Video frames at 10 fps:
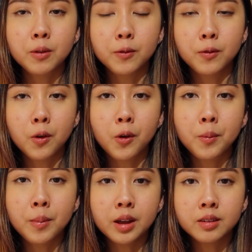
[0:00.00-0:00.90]

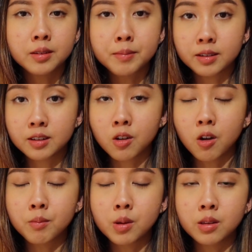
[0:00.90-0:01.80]
before my semester
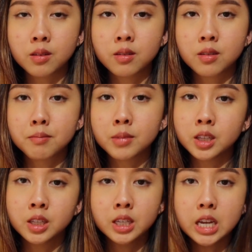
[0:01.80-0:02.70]

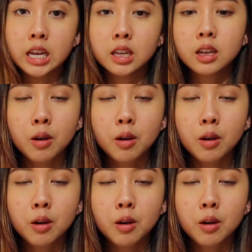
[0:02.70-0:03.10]
commencement date.